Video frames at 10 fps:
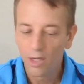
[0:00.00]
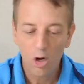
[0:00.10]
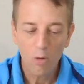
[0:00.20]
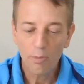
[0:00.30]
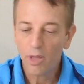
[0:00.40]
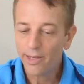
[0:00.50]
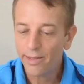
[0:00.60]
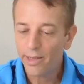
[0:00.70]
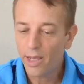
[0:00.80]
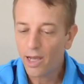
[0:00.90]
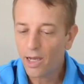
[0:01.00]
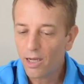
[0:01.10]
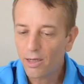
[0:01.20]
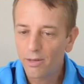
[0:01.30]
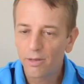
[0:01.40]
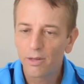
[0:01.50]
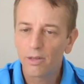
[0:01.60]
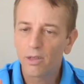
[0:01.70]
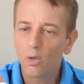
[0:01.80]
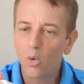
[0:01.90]
Hope you like the
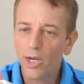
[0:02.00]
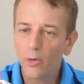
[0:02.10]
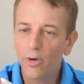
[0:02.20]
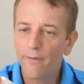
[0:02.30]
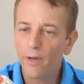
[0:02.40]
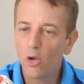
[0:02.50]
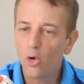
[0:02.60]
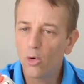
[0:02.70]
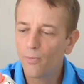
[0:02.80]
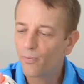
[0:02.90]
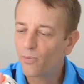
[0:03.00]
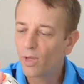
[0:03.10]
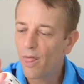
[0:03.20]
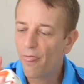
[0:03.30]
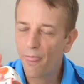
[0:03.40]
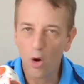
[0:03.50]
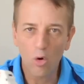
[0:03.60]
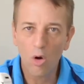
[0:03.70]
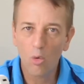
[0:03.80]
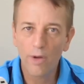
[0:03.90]
quick review,
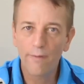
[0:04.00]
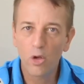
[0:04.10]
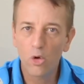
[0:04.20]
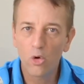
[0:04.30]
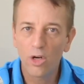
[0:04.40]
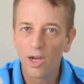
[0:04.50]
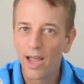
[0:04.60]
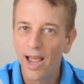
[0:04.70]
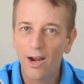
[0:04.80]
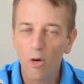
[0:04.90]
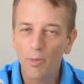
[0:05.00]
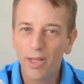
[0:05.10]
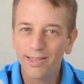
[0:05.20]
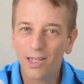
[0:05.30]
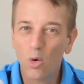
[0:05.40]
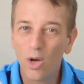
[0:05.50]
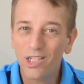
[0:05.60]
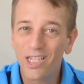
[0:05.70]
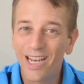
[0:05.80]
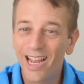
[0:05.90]
thorough review, and I hope you like the
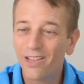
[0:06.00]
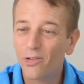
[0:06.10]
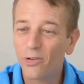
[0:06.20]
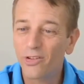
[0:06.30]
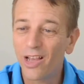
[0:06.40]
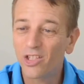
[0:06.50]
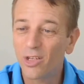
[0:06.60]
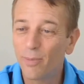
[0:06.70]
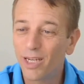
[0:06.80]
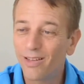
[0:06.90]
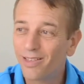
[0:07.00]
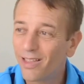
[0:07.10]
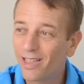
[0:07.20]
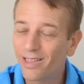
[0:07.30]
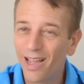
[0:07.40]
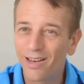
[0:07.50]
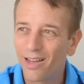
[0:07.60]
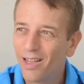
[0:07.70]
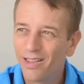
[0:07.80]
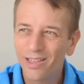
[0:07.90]
question answer session, because I think
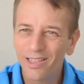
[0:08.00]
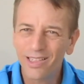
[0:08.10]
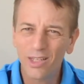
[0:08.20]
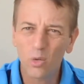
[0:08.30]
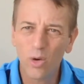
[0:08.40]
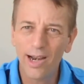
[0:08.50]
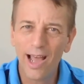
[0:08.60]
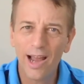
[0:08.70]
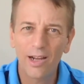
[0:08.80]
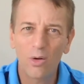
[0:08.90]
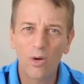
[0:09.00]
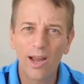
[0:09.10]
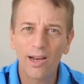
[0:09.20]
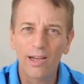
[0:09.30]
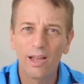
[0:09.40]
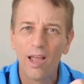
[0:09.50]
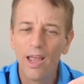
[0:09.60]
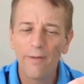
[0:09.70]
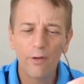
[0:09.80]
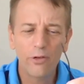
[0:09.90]
that just gets right at it, right?
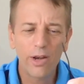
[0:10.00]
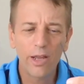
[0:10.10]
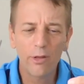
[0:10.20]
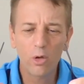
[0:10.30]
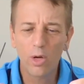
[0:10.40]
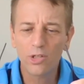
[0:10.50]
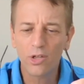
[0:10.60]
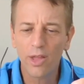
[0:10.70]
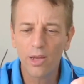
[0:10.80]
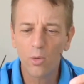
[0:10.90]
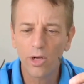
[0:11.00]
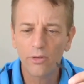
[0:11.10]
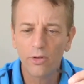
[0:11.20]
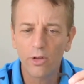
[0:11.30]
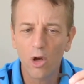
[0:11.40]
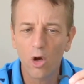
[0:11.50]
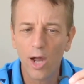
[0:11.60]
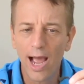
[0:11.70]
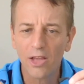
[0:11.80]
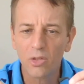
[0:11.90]
If there's any other question that you wanted to know,
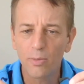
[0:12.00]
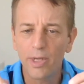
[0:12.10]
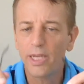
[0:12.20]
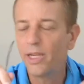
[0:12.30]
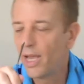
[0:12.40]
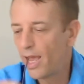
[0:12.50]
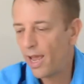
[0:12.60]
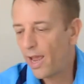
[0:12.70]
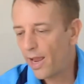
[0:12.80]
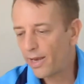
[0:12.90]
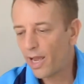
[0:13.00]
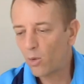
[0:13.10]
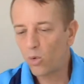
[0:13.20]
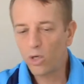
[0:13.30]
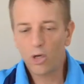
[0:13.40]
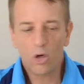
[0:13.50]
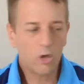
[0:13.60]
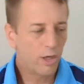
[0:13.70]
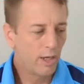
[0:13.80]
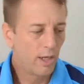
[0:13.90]
ask me, and I will,